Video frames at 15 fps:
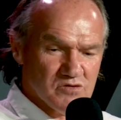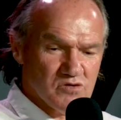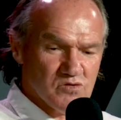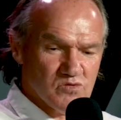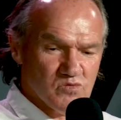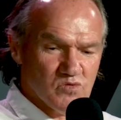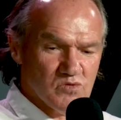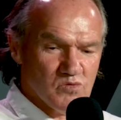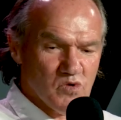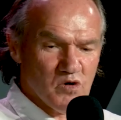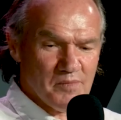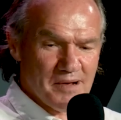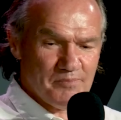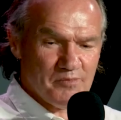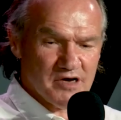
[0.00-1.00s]

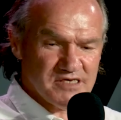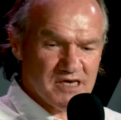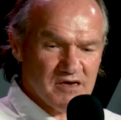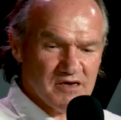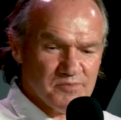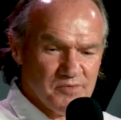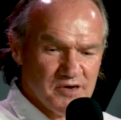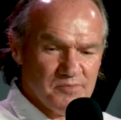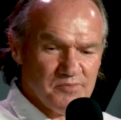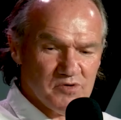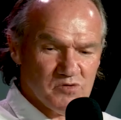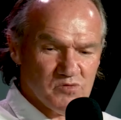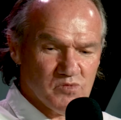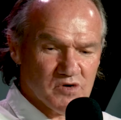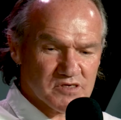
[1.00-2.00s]
warm up by telling
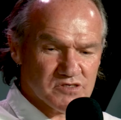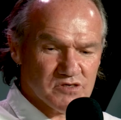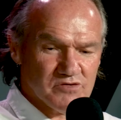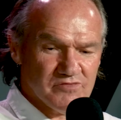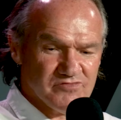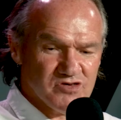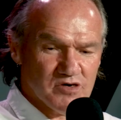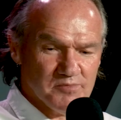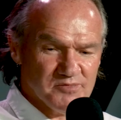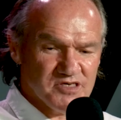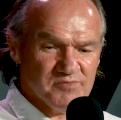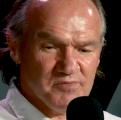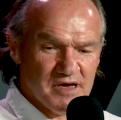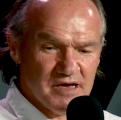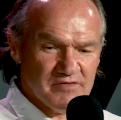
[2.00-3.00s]
people what sort of jobs you
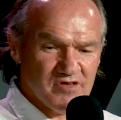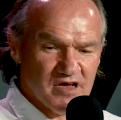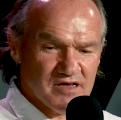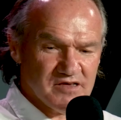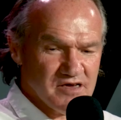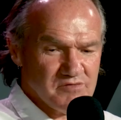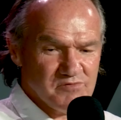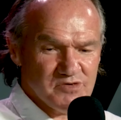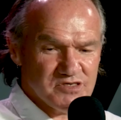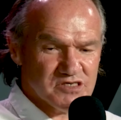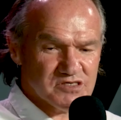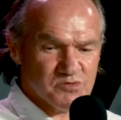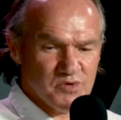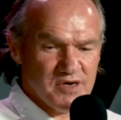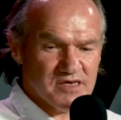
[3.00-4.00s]
may have done, you know, which
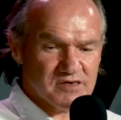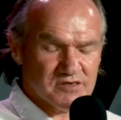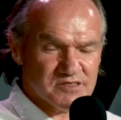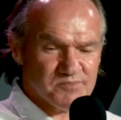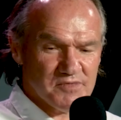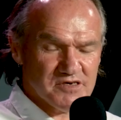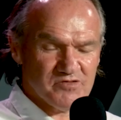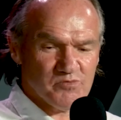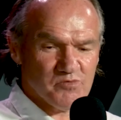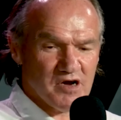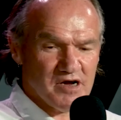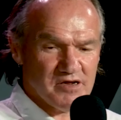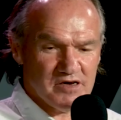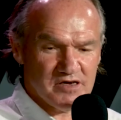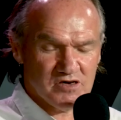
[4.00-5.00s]
is weird, because most of them were
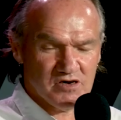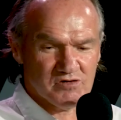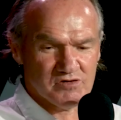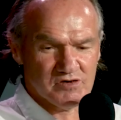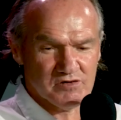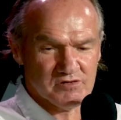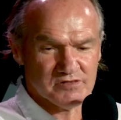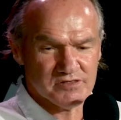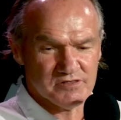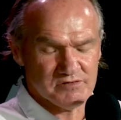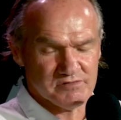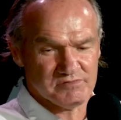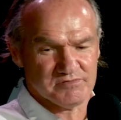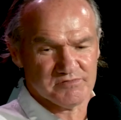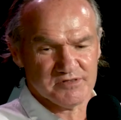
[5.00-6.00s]
eighteen-year-old girls who
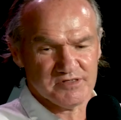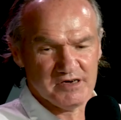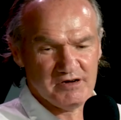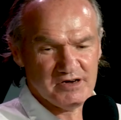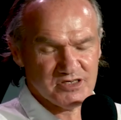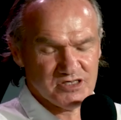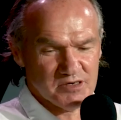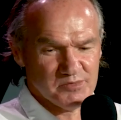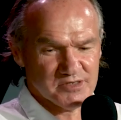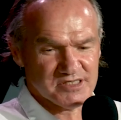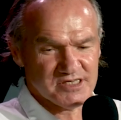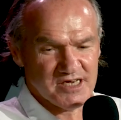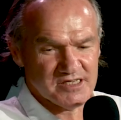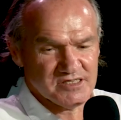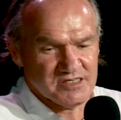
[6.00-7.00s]
their only job was
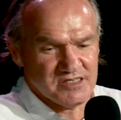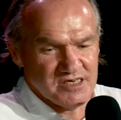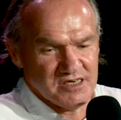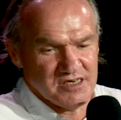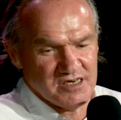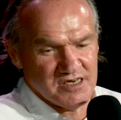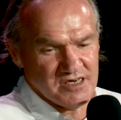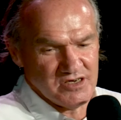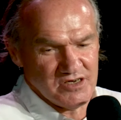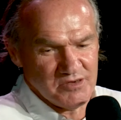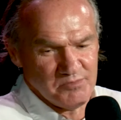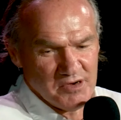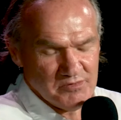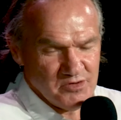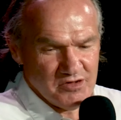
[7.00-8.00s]
getting to
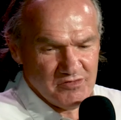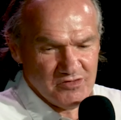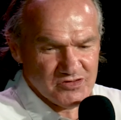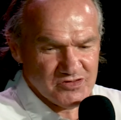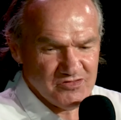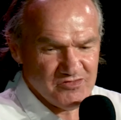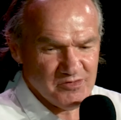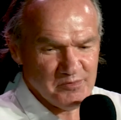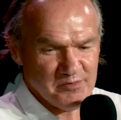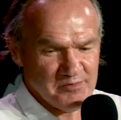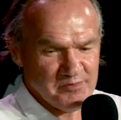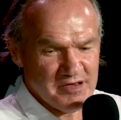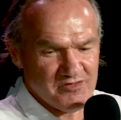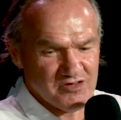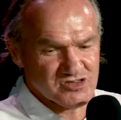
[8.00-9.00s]
Melbourne University from
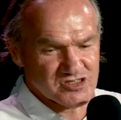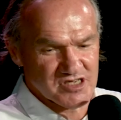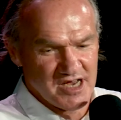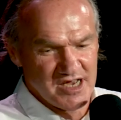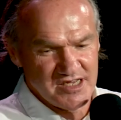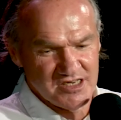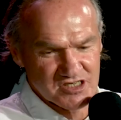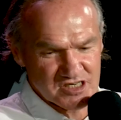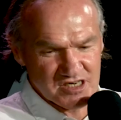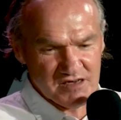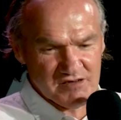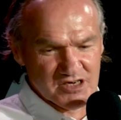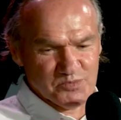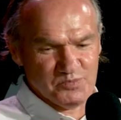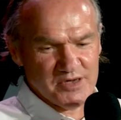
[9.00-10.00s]
Methodist Ladies
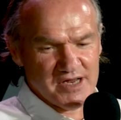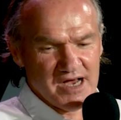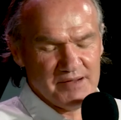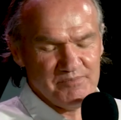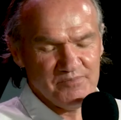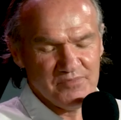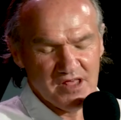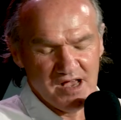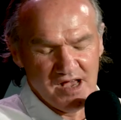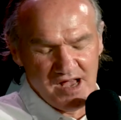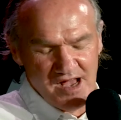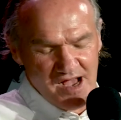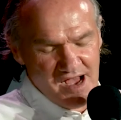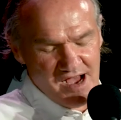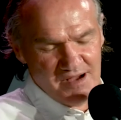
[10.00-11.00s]
College. But um,
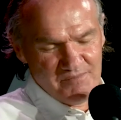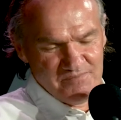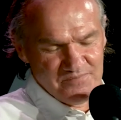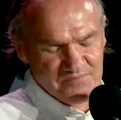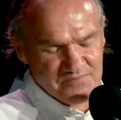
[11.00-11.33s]
um,